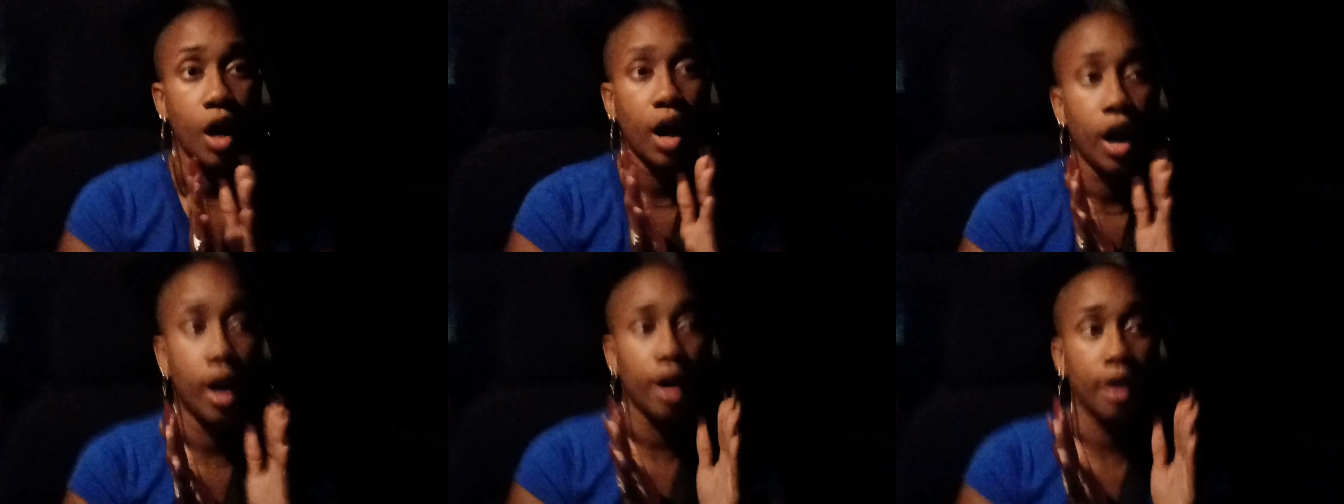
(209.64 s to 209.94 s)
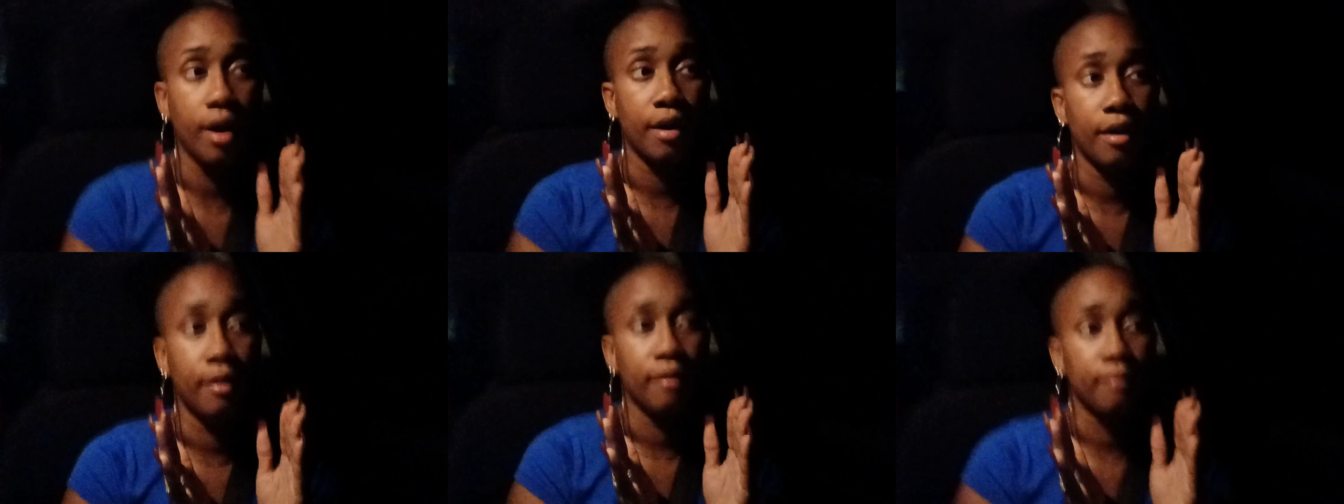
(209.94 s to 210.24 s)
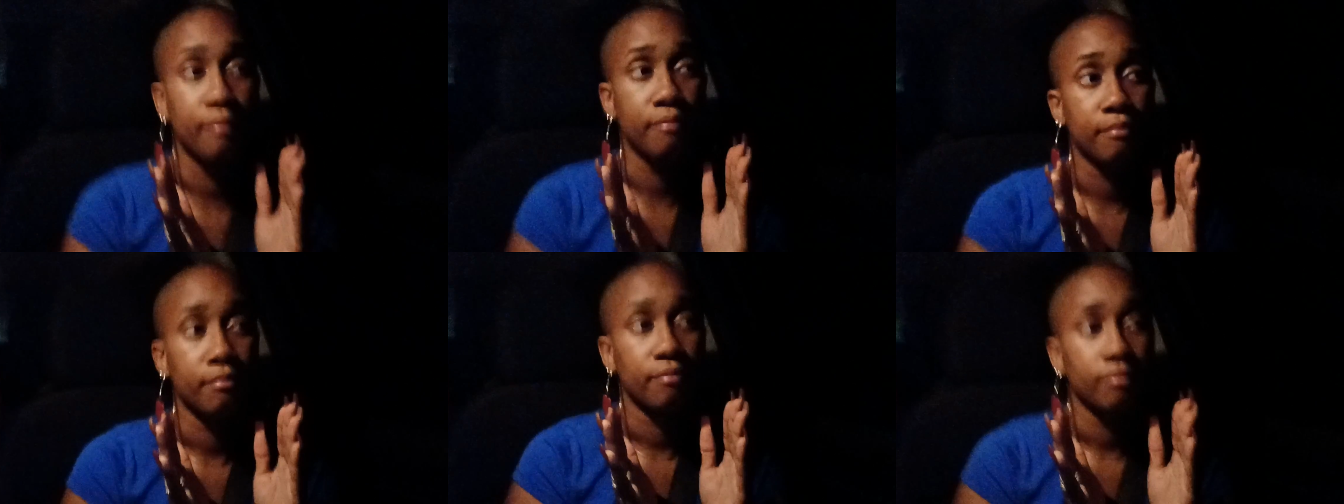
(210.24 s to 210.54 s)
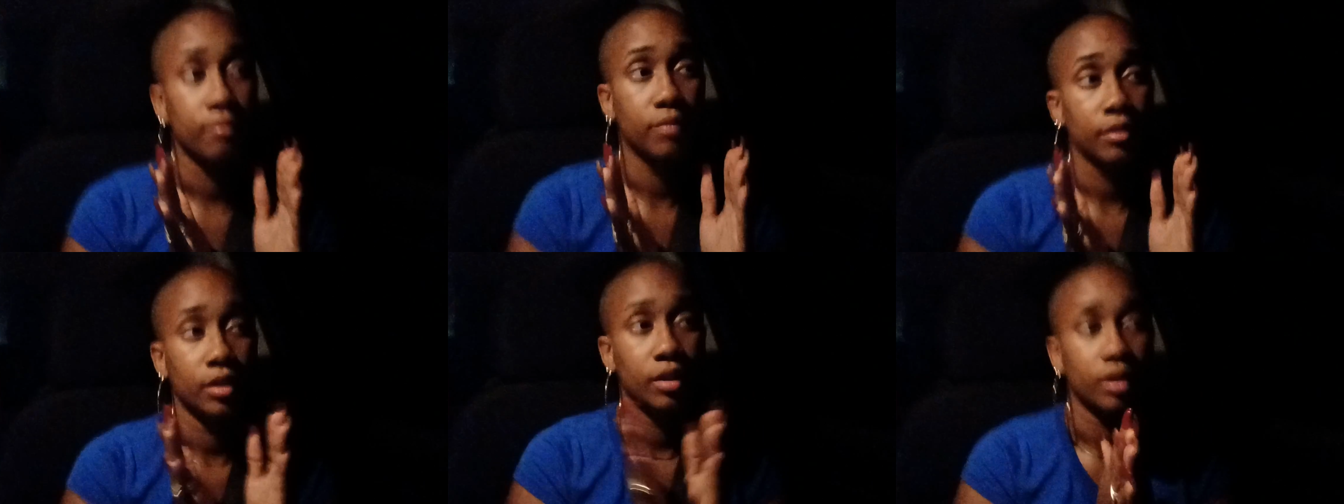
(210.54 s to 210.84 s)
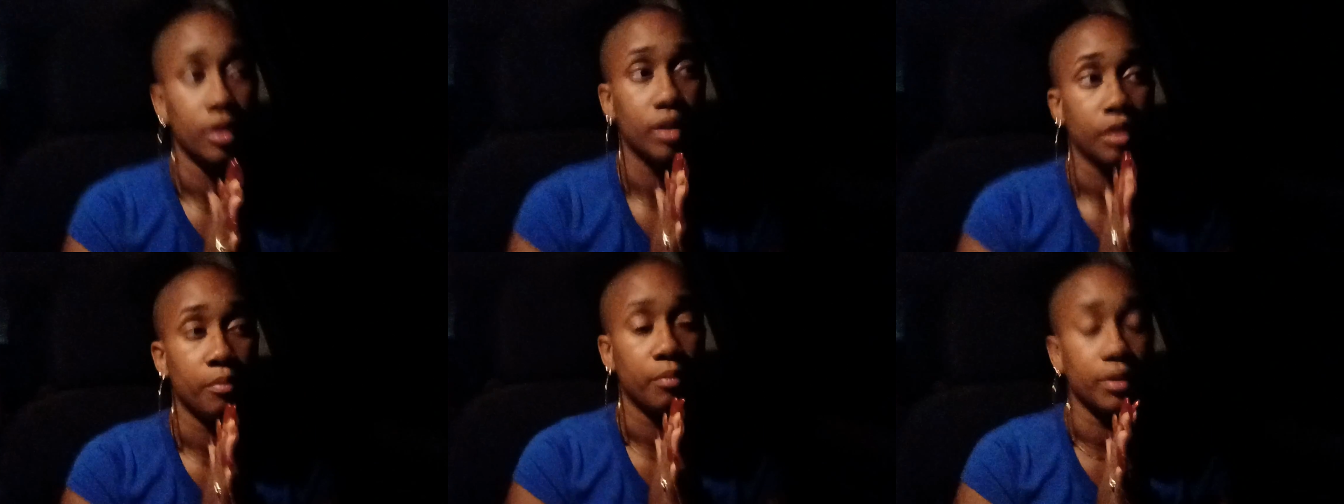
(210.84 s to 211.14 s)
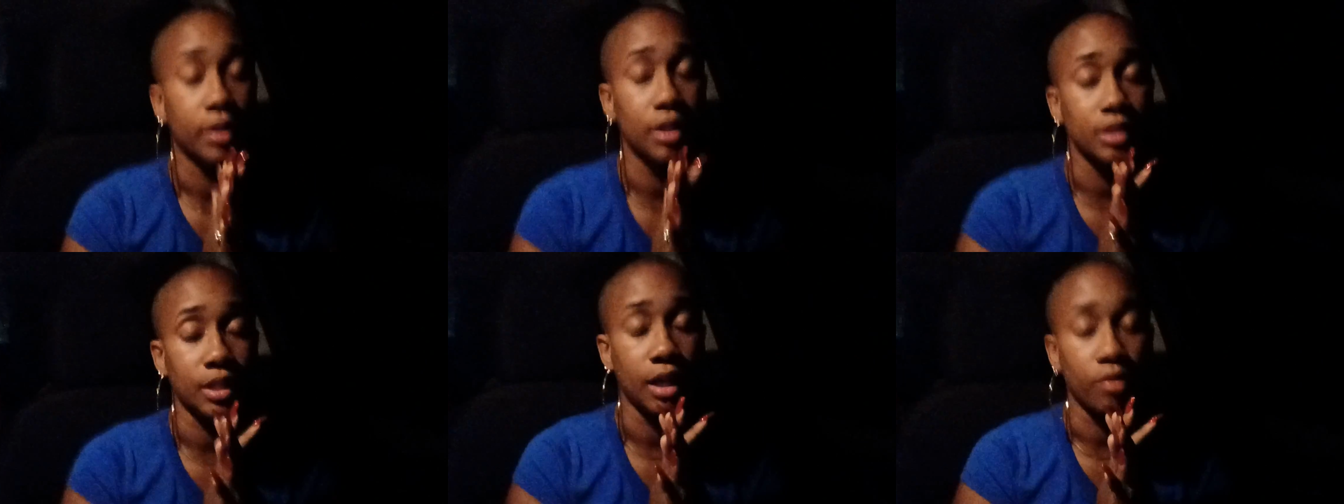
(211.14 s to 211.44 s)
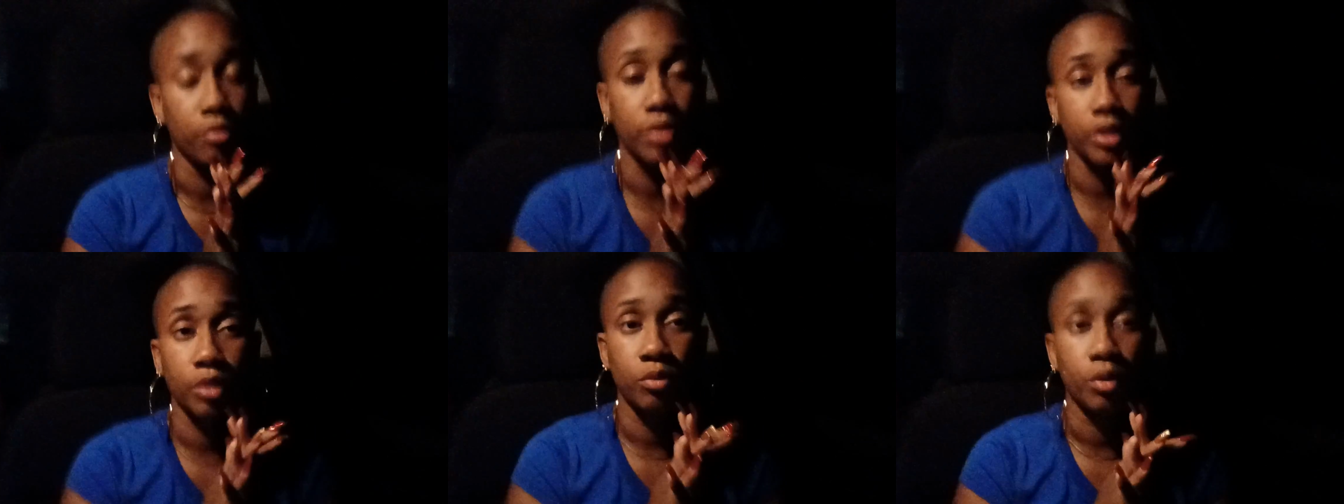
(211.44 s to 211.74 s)
Um, because
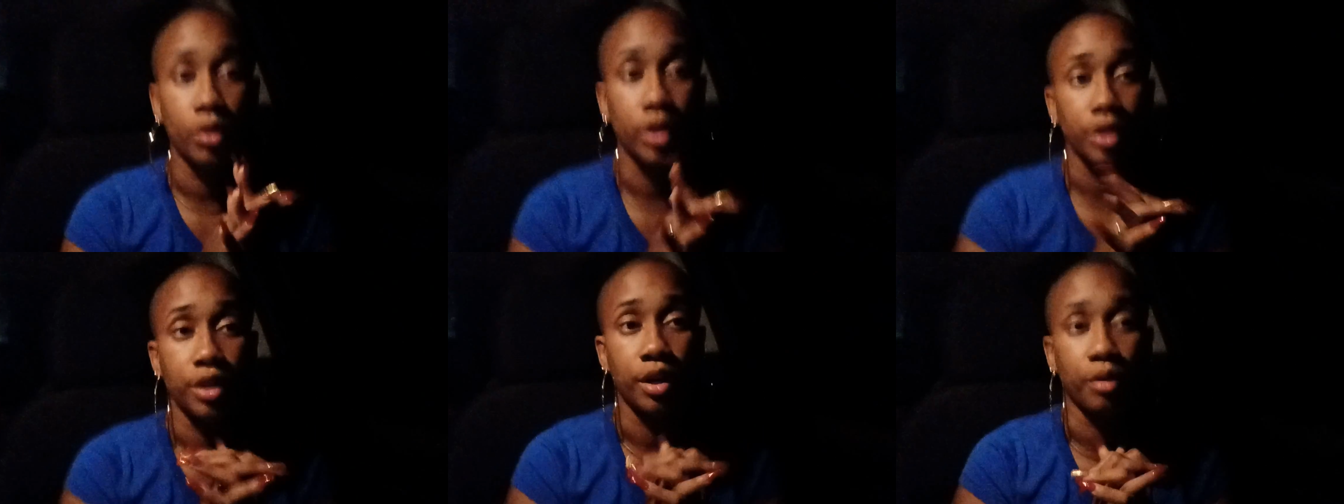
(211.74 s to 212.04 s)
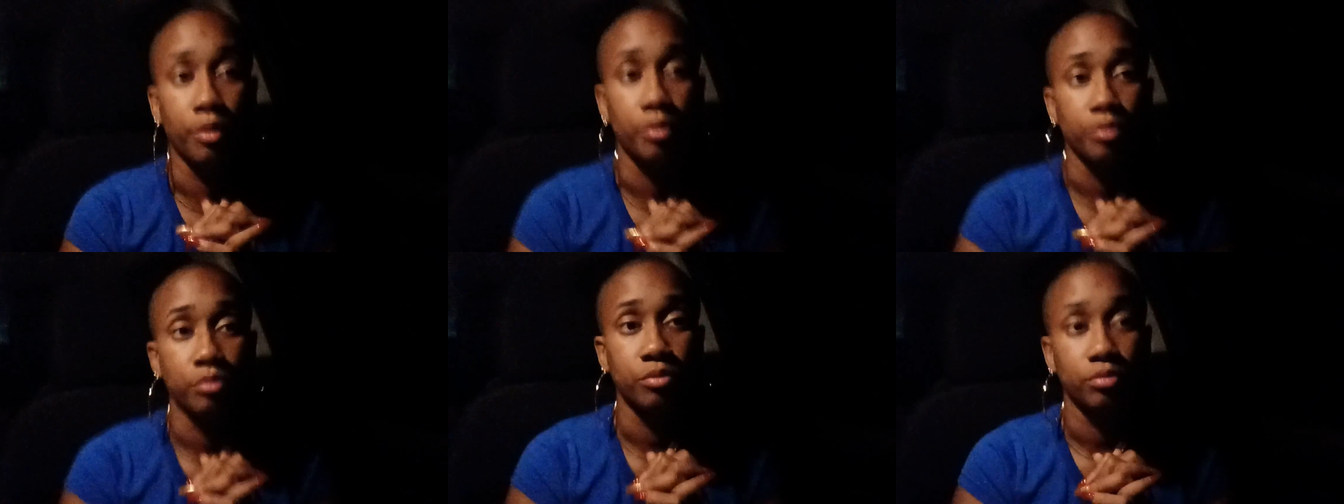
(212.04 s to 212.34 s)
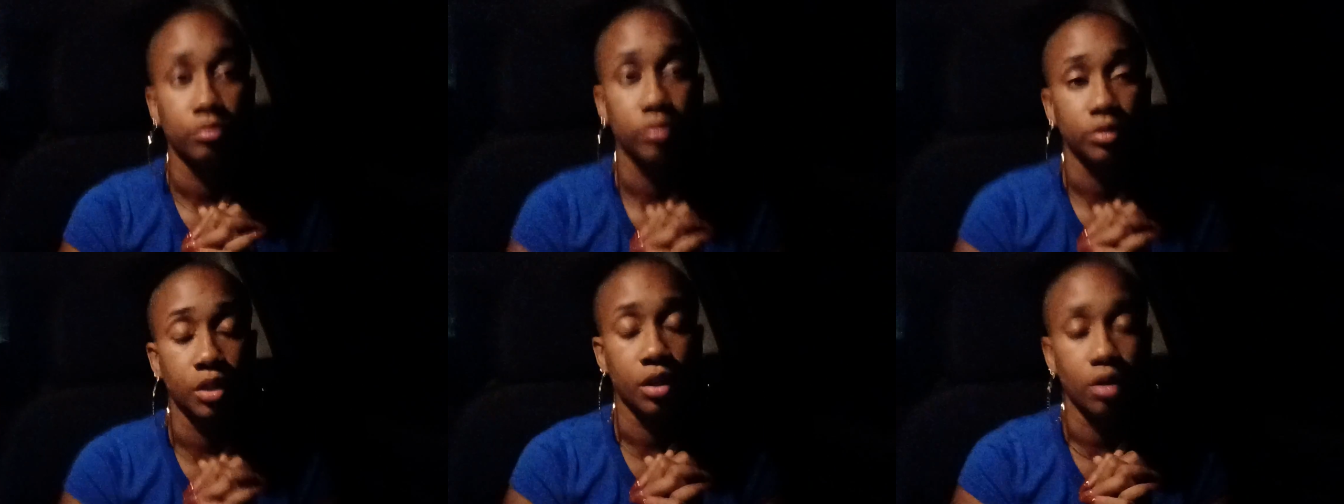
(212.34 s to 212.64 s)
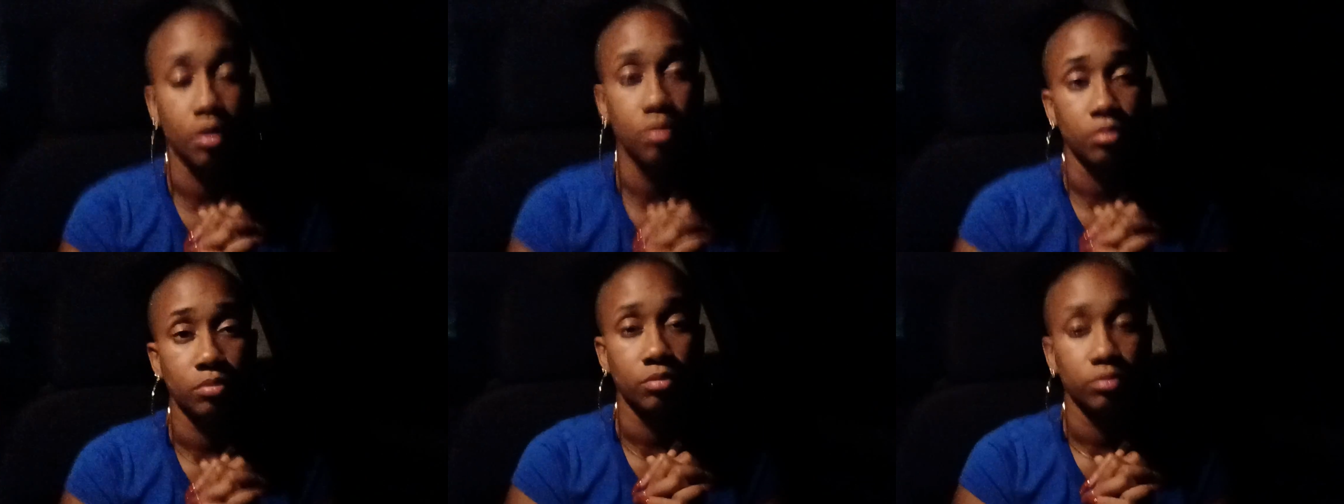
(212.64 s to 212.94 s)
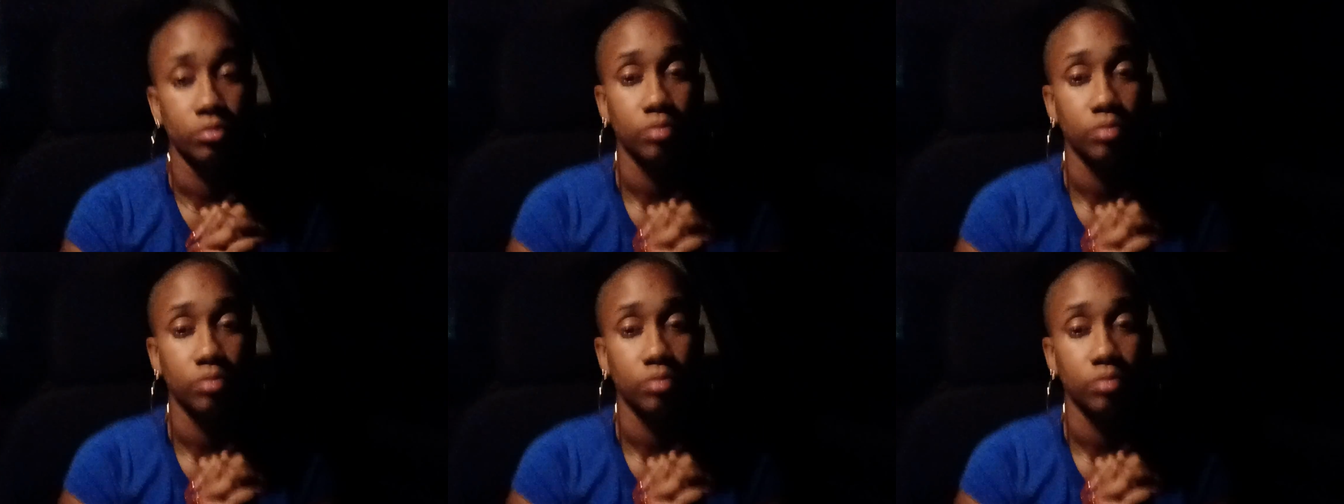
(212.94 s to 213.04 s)
I really want to know, you know.